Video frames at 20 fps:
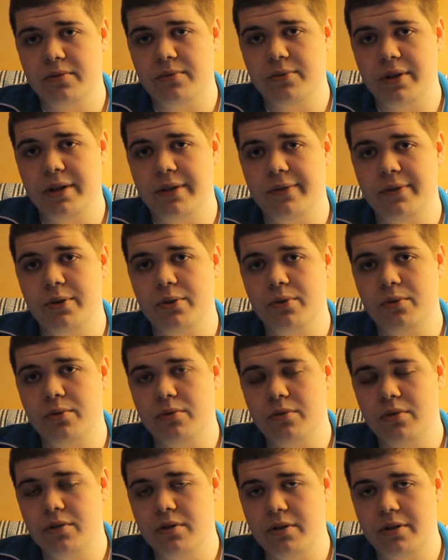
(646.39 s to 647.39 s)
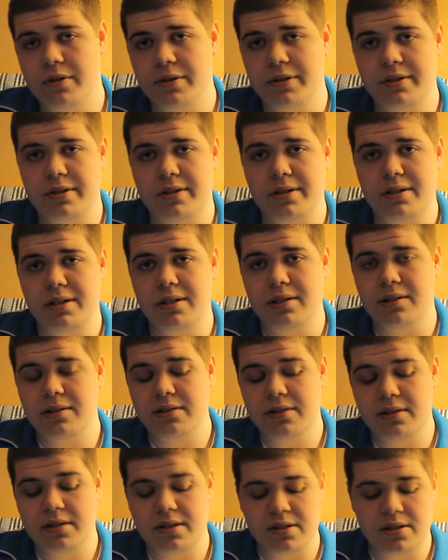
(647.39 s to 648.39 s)
review on the
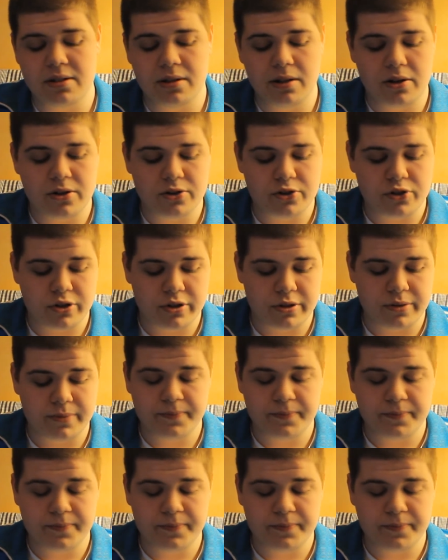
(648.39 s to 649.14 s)
this launcher